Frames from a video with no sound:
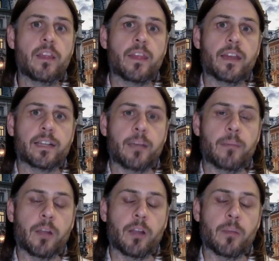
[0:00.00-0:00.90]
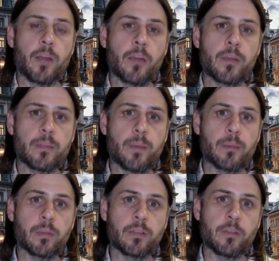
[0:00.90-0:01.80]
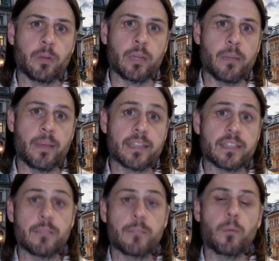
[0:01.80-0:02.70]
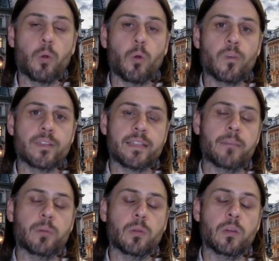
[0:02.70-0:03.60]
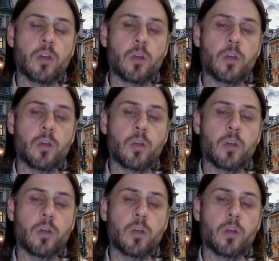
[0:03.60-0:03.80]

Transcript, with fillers: that gut microbiome in the people living with M S to more resemble